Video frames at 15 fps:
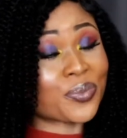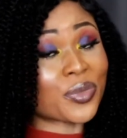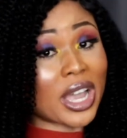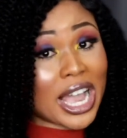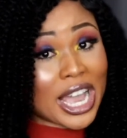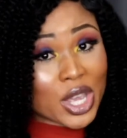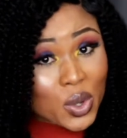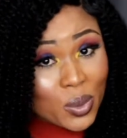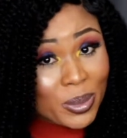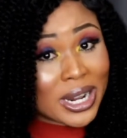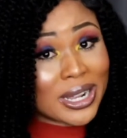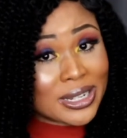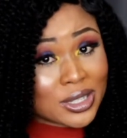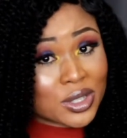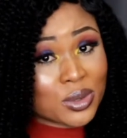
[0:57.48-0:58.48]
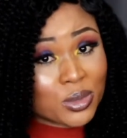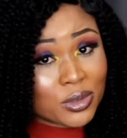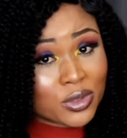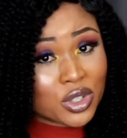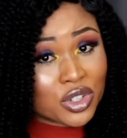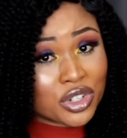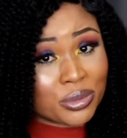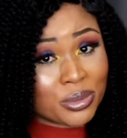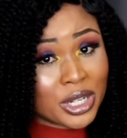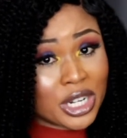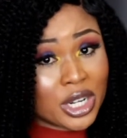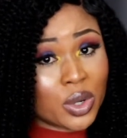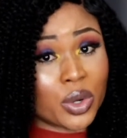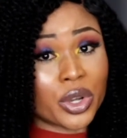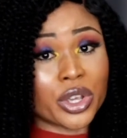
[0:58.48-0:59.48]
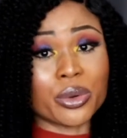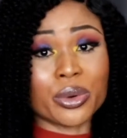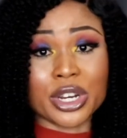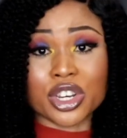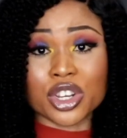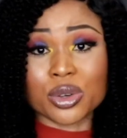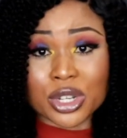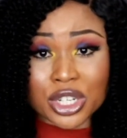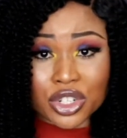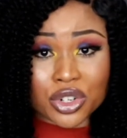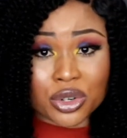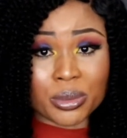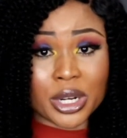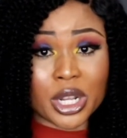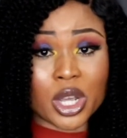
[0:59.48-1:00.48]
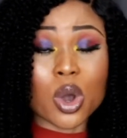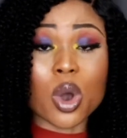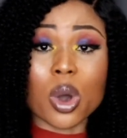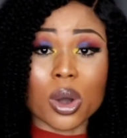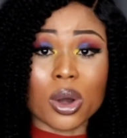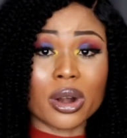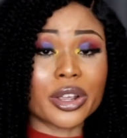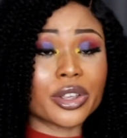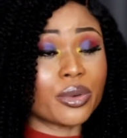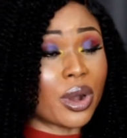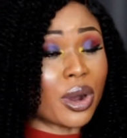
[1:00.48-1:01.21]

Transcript: Are you planning to move to Germany, or you are new in Germany, or you are